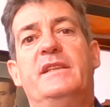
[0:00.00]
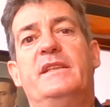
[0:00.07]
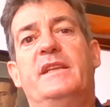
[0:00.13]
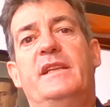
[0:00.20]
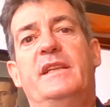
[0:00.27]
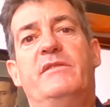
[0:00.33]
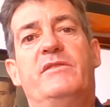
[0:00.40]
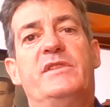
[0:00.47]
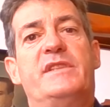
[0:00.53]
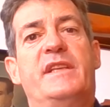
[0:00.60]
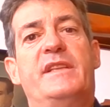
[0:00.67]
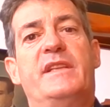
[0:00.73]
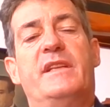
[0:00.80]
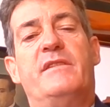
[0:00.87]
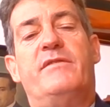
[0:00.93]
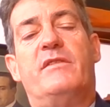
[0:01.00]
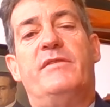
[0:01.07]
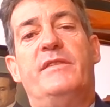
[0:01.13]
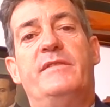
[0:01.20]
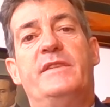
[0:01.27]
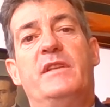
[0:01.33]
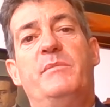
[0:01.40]
Then if we stay there for
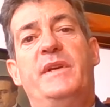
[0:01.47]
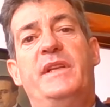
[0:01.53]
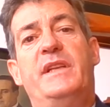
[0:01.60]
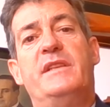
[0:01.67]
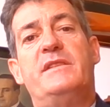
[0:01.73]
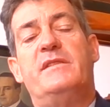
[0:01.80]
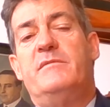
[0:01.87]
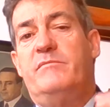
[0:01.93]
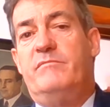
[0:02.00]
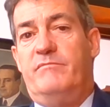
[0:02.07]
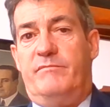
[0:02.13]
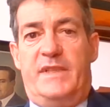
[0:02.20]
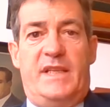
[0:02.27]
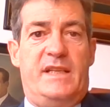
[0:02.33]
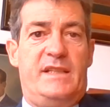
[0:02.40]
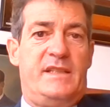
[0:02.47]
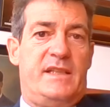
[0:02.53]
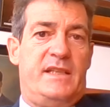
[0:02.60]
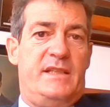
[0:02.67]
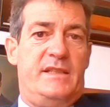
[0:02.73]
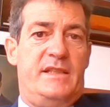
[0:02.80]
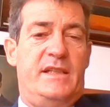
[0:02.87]
15 minutes, that's
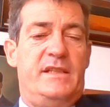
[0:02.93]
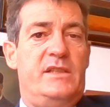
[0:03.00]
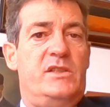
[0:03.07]
100.